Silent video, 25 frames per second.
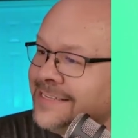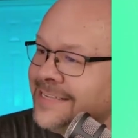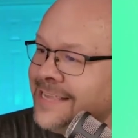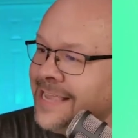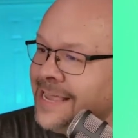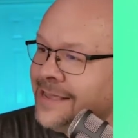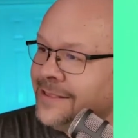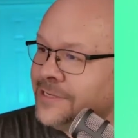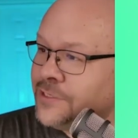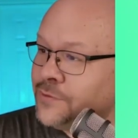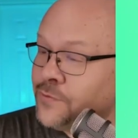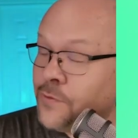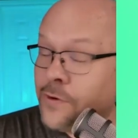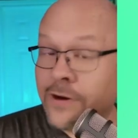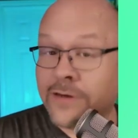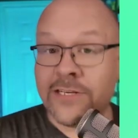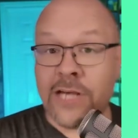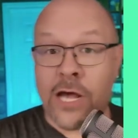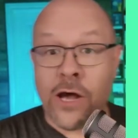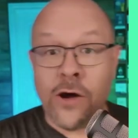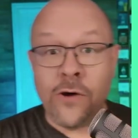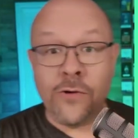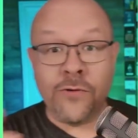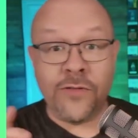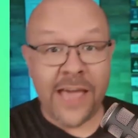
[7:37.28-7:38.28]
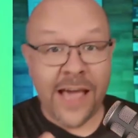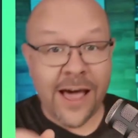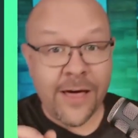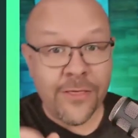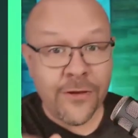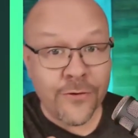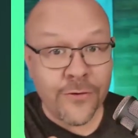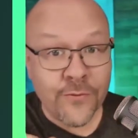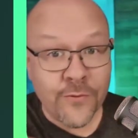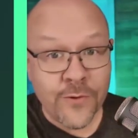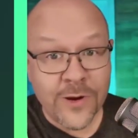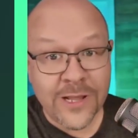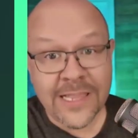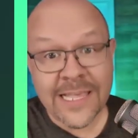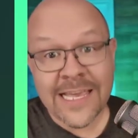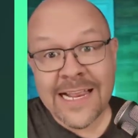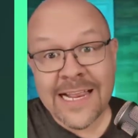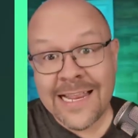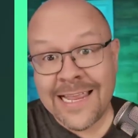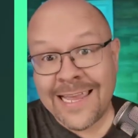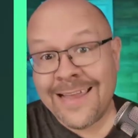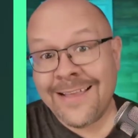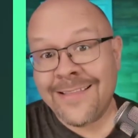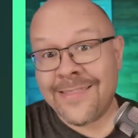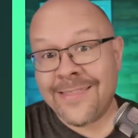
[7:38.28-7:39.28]
of see how this works. Oh, the other really
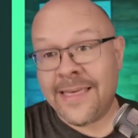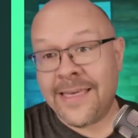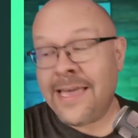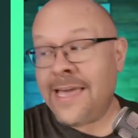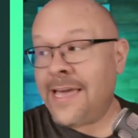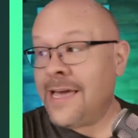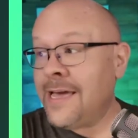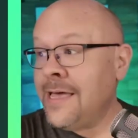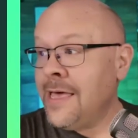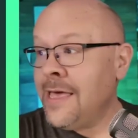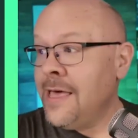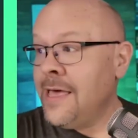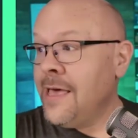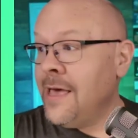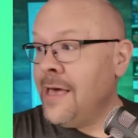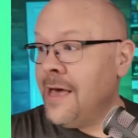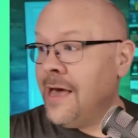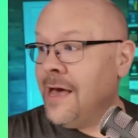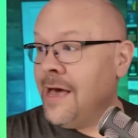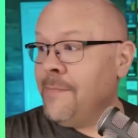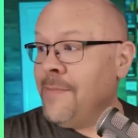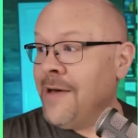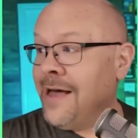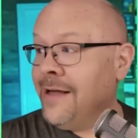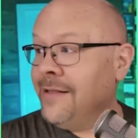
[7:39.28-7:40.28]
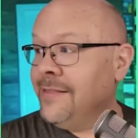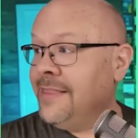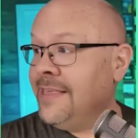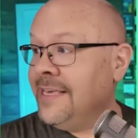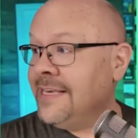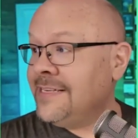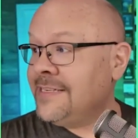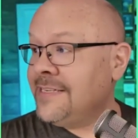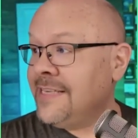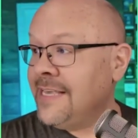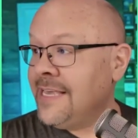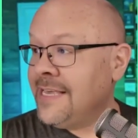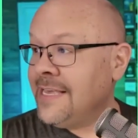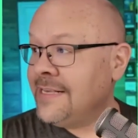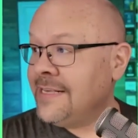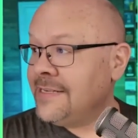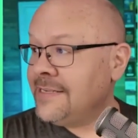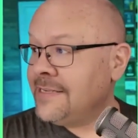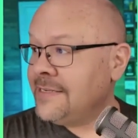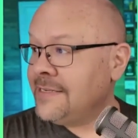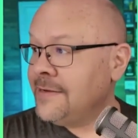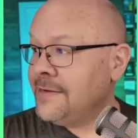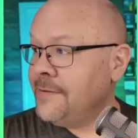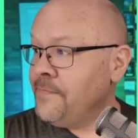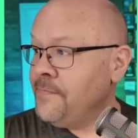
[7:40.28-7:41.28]
neat thing about this
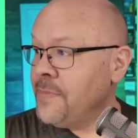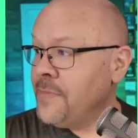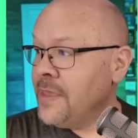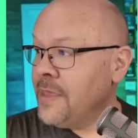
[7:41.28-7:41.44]
is